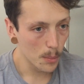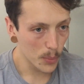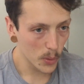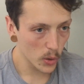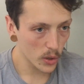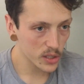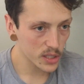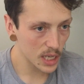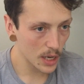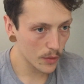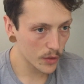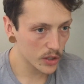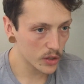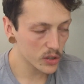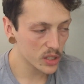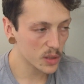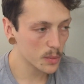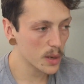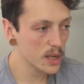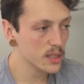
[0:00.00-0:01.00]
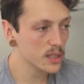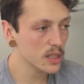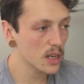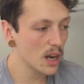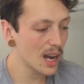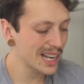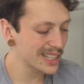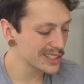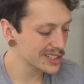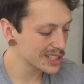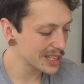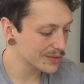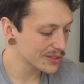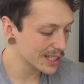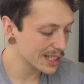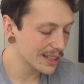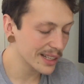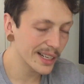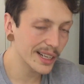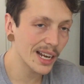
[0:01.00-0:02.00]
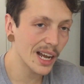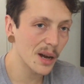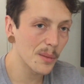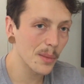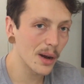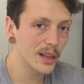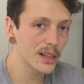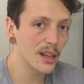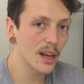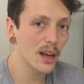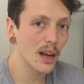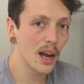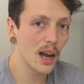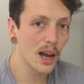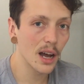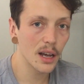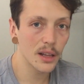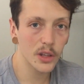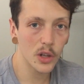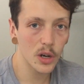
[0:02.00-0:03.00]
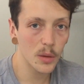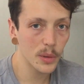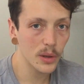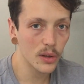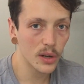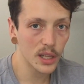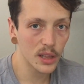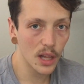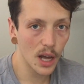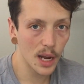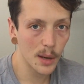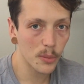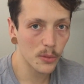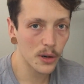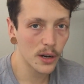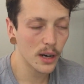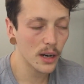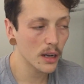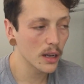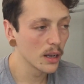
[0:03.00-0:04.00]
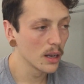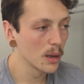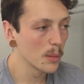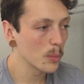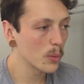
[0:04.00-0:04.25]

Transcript: books every new semester. I just have to clean out my Notability library,